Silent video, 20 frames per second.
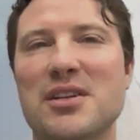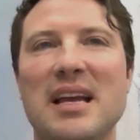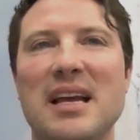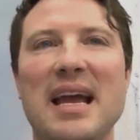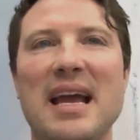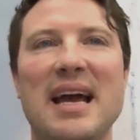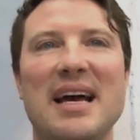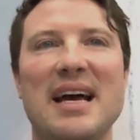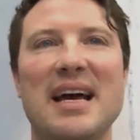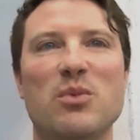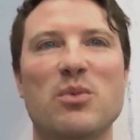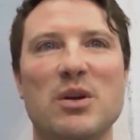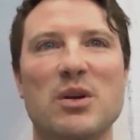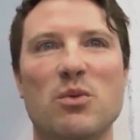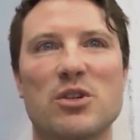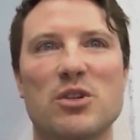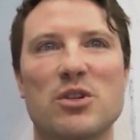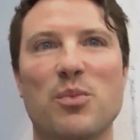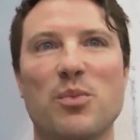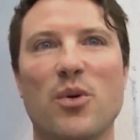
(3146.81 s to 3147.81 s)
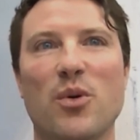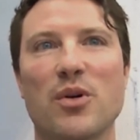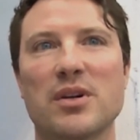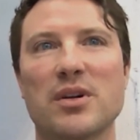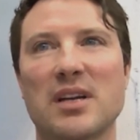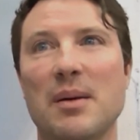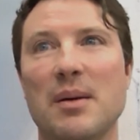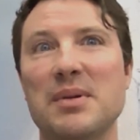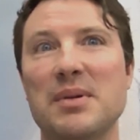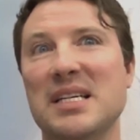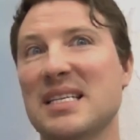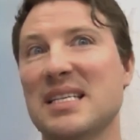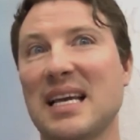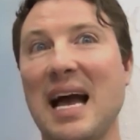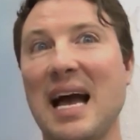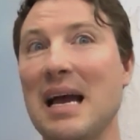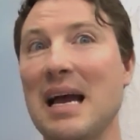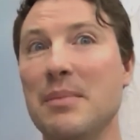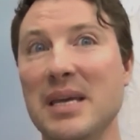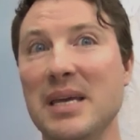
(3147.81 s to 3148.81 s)
And we support companies like
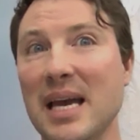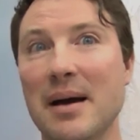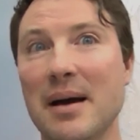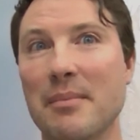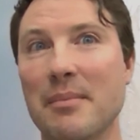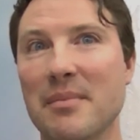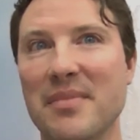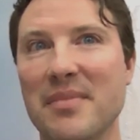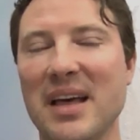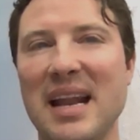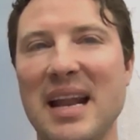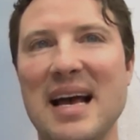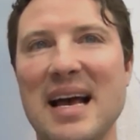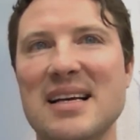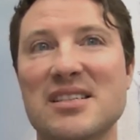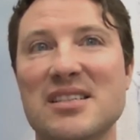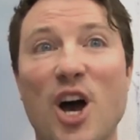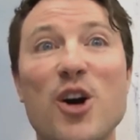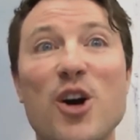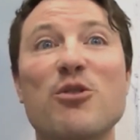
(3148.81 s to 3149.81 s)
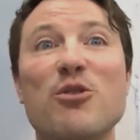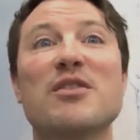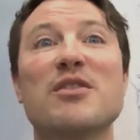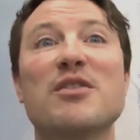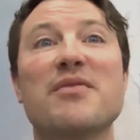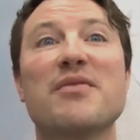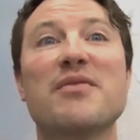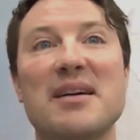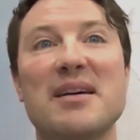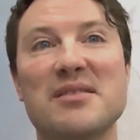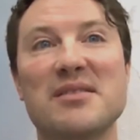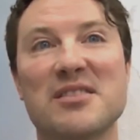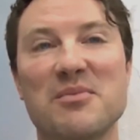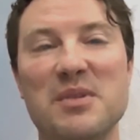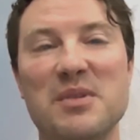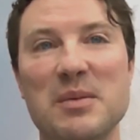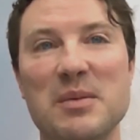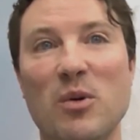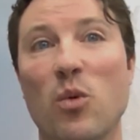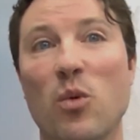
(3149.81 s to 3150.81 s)
IBM that has hundreds of thousands of
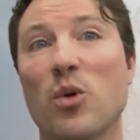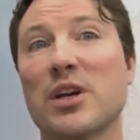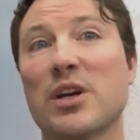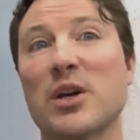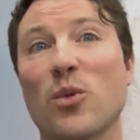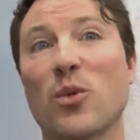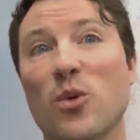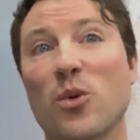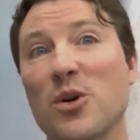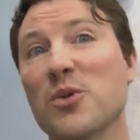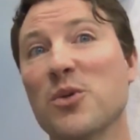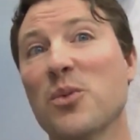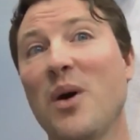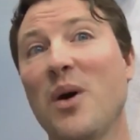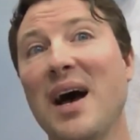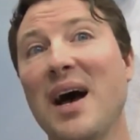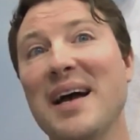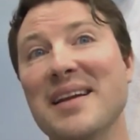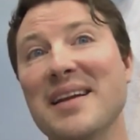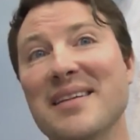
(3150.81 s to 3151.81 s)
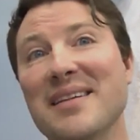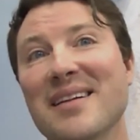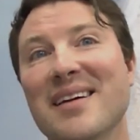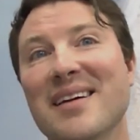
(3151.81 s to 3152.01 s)
people working worldwide.